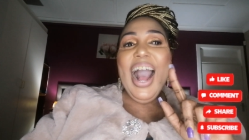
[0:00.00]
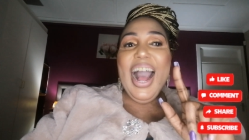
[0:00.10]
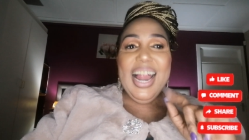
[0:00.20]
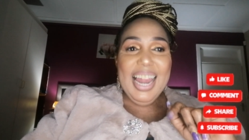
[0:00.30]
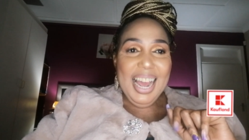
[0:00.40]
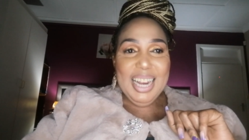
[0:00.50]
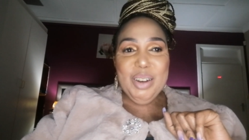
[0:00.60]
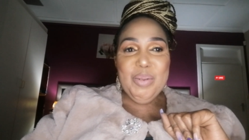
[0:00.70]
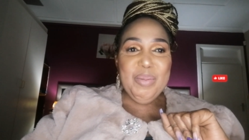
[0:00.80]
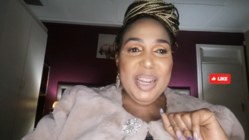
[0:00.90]
holla
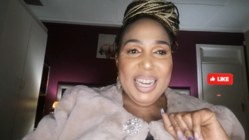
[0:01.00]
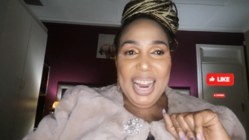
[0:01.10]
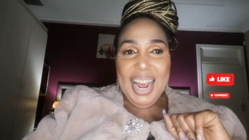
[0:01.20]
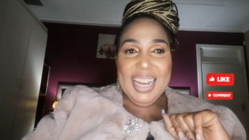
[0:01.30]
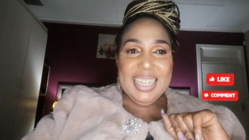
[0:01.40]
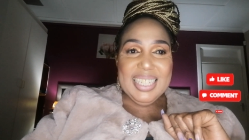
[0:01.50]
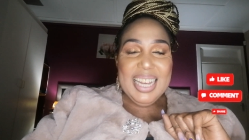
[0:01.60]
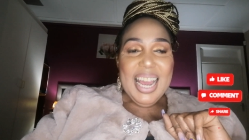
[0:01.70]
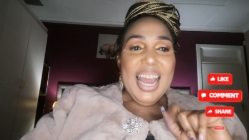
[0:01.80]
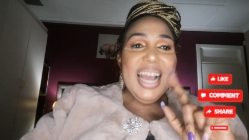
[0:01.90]
at me
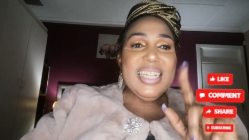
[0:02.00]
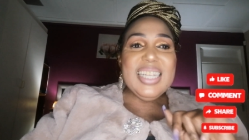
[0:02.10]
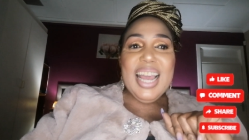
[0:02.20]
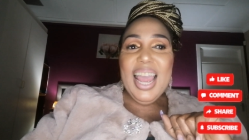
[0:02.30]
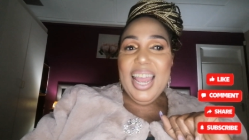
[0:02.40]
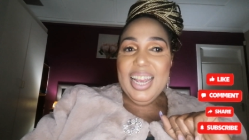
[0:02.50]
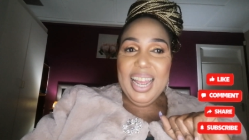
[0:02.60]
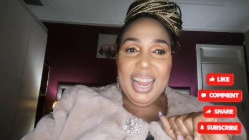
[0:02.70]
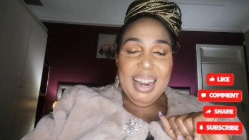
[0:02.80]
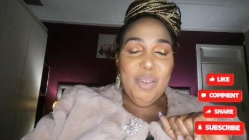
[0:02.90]
guys and say hey
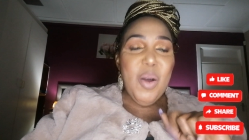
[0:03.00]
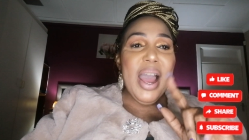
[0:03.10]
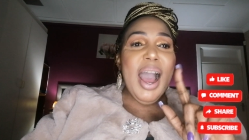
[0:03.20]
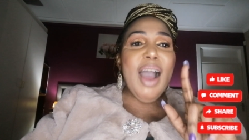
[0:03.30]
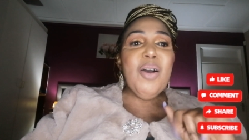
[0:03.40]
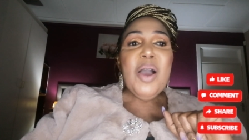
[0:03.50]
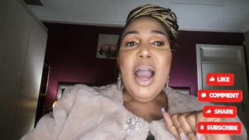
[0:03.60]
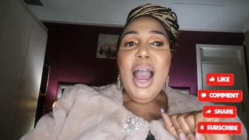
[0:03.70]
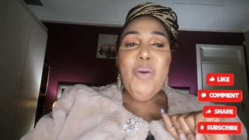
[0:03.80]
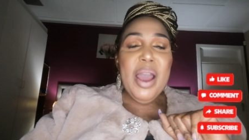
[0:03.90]
girl where how
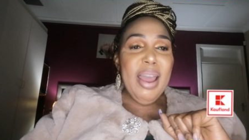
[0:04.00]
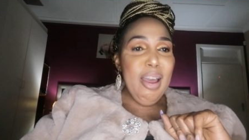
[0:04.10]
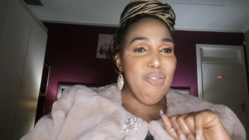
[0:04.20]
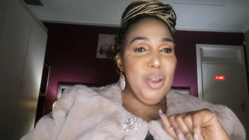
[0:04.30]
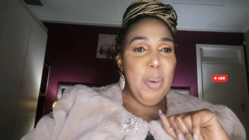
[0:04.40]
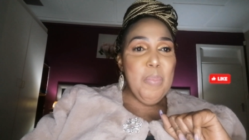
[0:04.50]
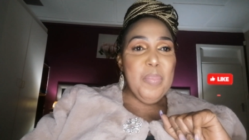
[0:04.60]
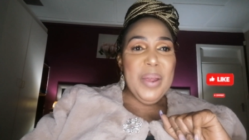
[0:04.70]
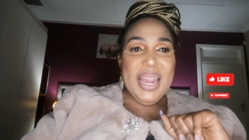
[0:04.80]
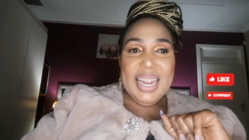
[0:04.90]
where have you
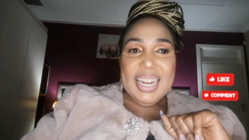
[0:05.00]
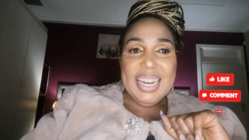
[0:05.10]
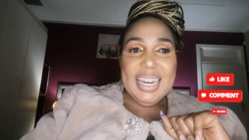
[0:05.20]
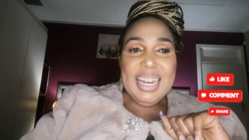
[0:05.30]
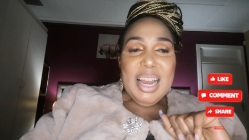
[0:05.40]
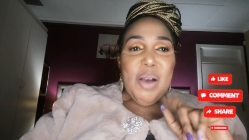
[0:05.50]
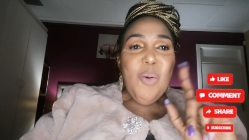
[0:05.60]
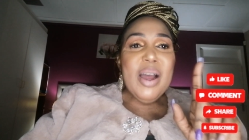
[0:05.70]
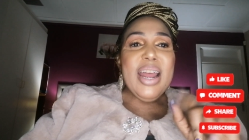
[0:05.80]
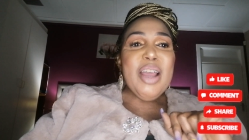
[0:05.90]
been
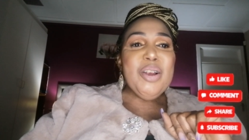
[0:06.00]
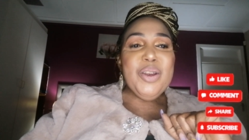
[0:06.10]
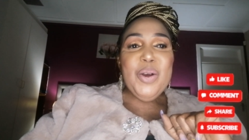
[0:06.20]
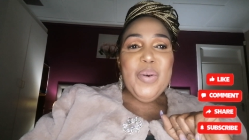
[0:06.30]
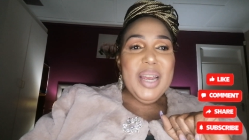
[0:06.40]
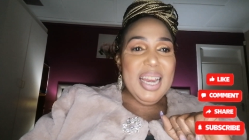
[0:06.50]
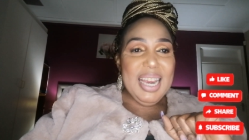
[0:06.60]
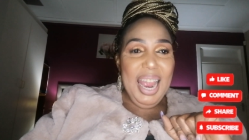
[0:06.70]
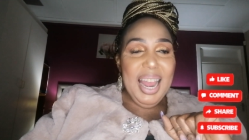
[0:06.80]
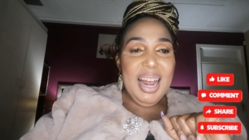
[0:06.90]
what are you
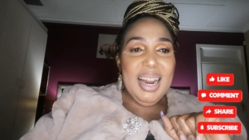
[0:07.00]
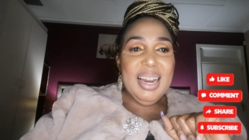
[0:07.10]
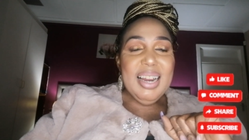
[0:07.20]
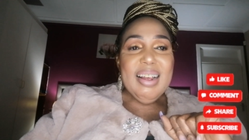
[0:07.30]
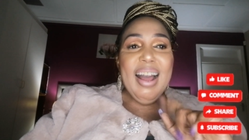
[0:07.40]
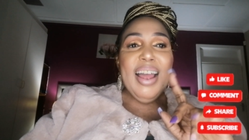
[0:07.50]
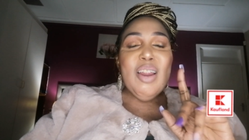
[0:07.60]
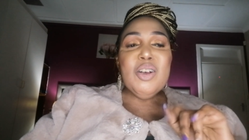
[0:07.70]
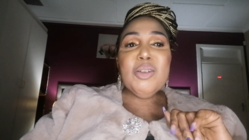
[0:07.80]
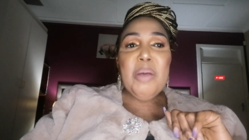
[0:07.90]
doing girl
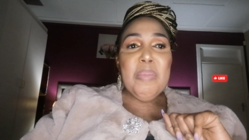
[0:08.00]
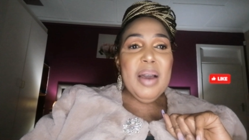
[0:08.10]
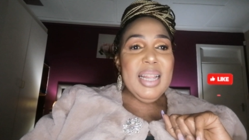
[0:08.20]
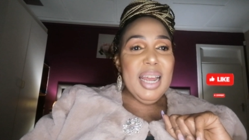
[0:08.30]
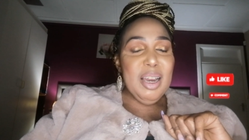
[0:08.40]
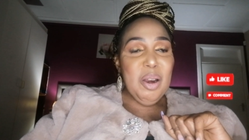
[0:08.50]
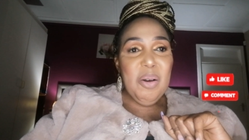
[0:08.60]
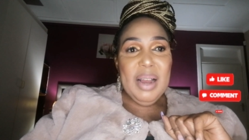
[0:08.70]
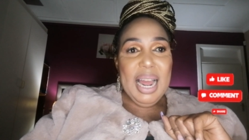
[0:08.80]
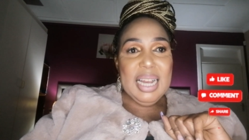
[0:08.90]
i lost my
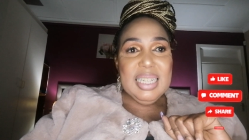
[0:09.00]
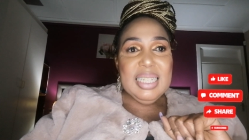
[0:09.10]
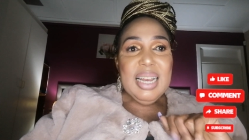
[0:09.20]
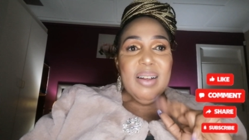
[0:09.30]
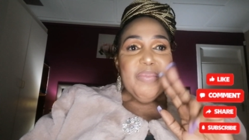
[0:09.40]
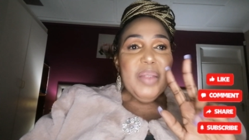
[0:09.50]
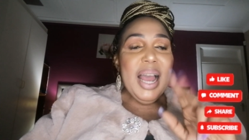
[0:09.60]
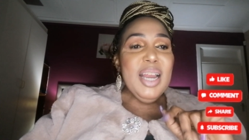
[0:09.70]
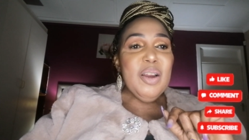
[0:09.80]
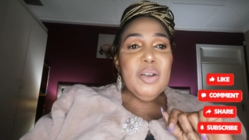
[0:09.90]
mother-in-law guys
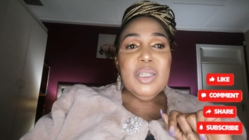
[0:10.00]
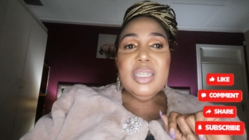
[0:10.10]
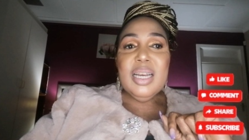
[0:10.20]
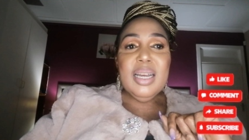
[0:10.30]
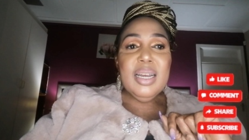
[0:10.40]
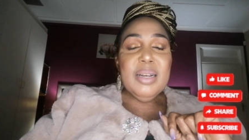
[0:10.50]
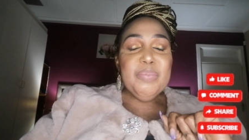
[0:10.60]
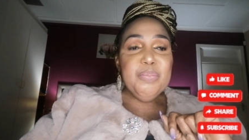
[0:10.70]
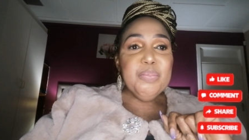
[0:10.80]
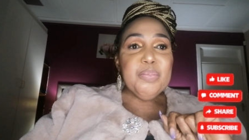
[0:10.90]
i lost
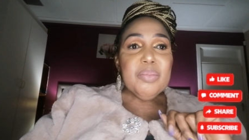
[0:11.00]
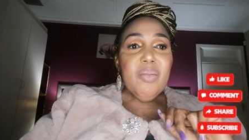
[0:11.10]
um